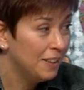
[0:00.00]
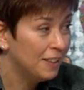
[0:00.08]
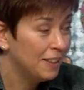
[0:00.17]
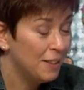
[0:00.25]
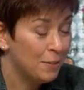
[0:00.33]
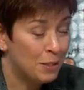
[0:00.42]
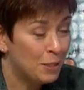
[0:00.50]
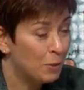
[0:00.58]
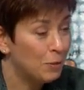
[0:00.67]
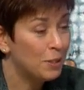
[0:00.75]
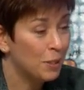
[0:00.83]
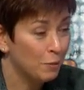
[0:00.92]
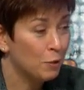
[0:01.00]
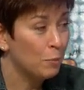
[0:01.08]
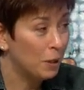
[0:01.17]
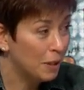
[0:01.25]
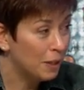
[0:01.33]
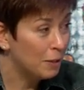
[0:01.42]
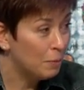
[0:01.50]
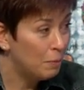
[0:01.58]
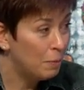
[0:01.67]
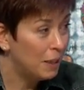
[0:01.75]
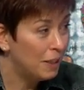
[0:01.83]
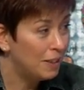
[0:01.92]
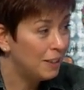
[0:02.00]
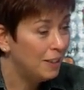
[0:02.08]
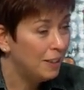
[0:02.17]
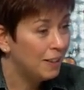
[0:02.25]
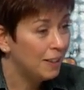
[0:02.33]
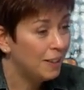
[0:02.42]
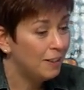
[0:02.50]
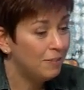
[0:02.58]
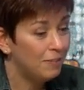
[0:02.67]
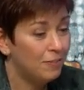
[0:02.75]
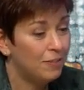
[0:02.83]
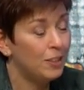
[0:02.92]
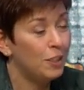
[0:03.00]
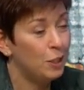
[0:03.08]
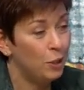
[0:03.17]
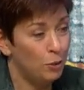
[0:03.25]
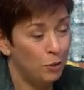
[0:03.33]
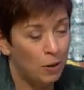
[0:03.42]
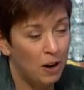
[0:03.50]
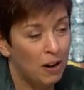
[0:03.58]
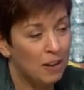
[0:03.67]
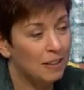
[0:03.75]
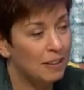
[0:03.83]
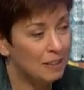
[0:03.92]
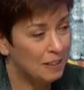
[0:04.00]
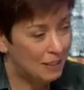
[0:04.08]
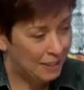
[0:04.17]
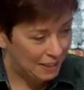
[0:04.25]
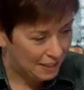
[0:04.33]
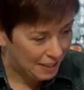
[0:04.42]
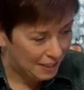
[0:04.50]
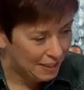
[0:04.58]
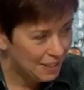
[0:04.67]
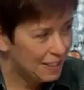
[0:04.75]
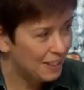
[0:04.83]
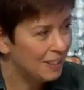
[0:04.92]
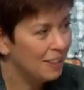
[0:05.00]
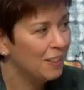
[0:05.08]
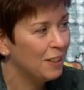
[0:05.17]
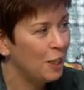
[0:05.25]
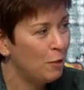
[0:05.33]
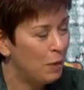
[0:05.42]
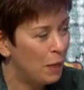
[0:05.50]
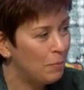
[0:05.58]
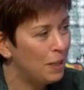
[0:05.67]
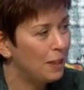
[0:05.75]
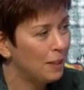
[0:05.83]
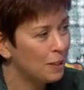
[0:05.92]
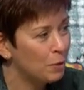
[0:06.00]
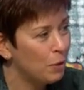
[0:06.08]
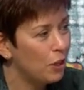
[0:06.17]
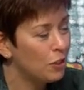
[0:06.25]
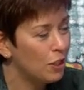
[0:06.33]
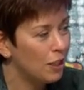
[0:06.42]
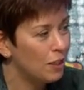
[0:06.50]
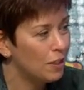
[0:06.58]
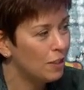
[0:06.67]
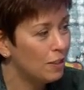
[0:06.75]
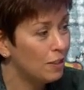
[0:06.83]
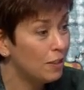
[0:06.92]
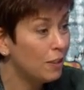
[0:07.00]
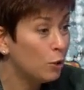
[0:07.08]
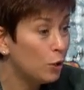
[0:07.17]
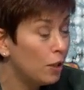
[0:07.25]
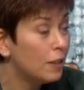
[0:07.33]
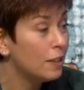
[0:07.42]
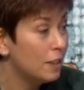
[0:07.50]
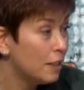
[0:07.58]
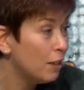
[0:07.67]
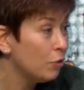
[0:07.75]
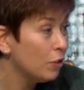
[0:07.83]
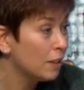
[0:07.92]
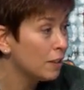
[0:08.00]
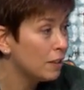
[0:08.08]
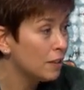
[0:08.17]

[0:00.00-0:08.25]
And there is no silver bullet. But if you are consistent about making small changes, you'll notice the difference.